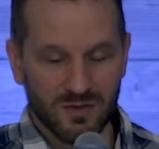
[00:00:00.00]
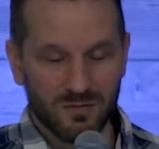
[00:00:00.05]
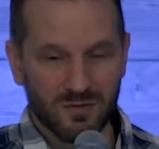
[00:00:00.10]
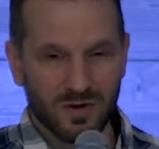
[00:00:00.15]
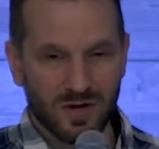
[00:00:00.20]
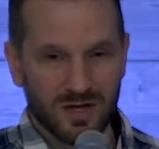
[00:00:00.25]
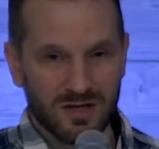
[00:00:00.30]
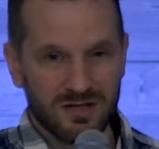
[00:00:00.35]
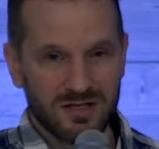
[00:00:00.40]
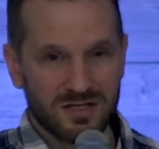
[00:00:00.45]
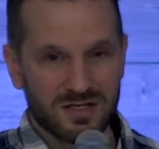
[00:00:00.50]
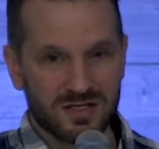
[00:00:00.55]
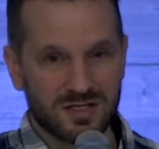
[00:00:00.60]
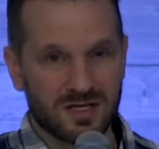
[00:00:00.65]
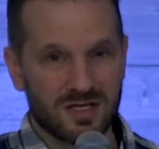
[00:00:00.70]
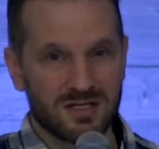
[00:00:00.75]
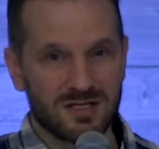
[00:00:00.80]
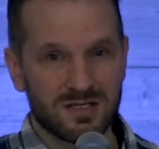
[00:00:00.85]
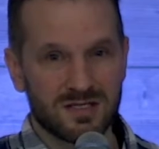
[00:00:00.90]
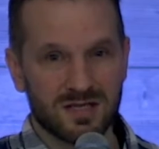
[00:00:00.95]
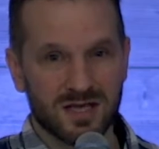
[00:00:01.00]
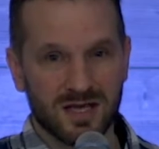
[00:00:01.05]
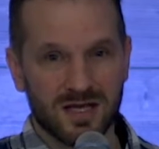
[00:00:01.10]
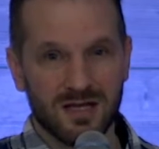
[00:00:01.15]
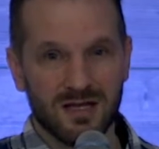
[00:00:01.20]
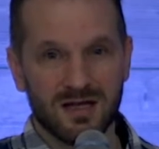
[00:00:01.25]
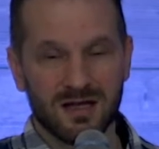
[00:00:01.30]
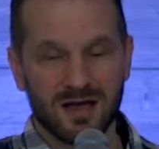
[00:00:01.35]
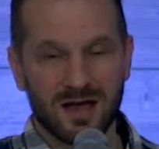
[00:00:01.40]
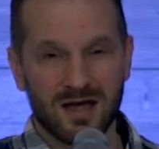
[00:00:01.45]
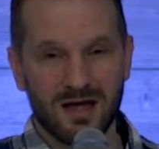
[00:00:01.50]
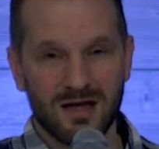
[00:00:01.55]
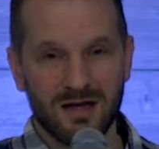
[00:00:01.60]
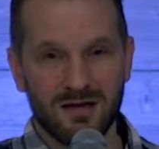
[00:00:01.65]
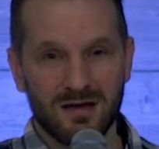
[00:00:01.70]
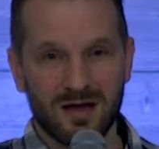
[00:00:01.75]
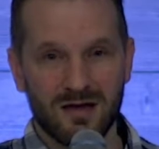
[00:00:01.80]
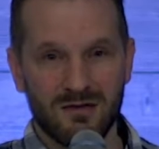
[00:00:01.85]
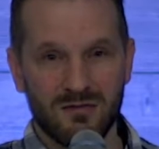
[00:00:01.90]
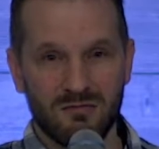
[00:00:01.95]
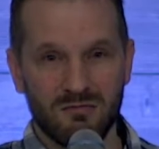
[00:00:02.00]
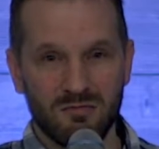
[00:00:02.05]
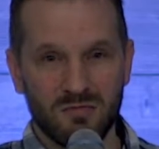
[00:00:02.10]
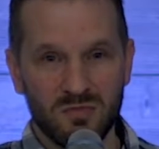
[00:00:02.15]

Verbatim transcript: but since then, I, I